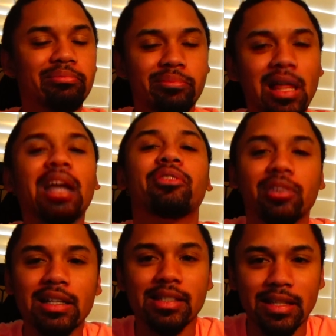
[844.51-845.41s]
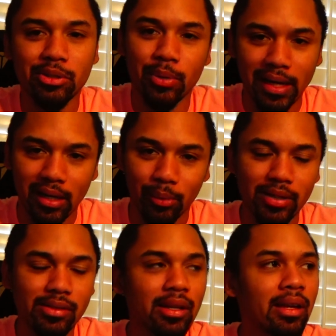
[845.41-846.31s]
thank you for listening to it
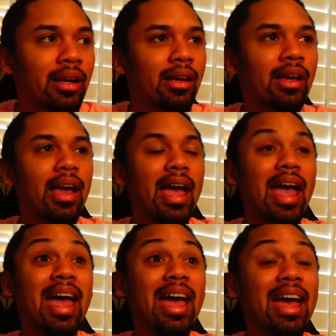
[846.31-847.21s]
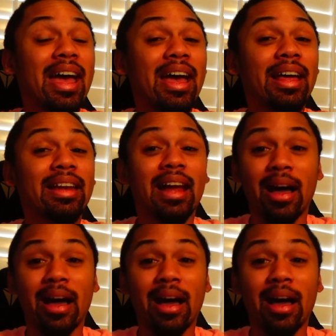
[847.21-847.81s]
anyways. And